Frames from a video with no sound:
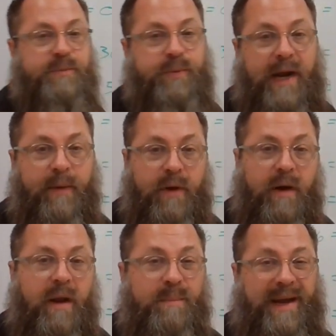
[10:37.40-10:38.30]
per
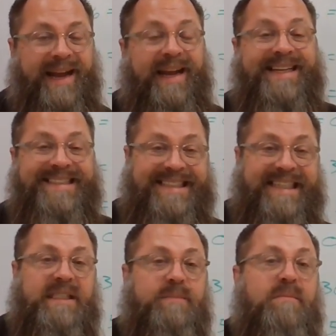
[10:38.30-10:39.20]
hour by
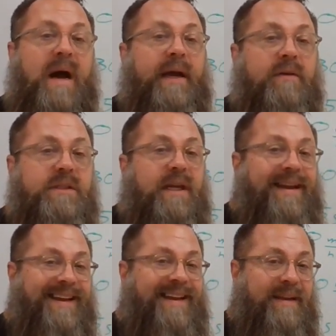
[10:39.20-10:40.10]
6 miles
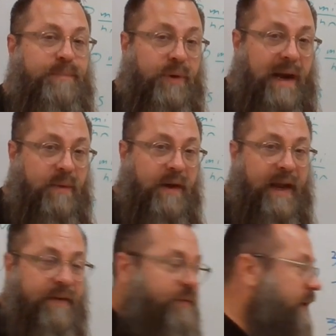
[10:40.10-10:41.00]
per hour
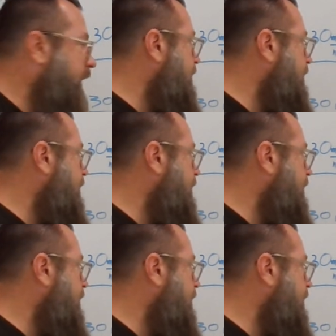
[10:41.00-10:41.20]
every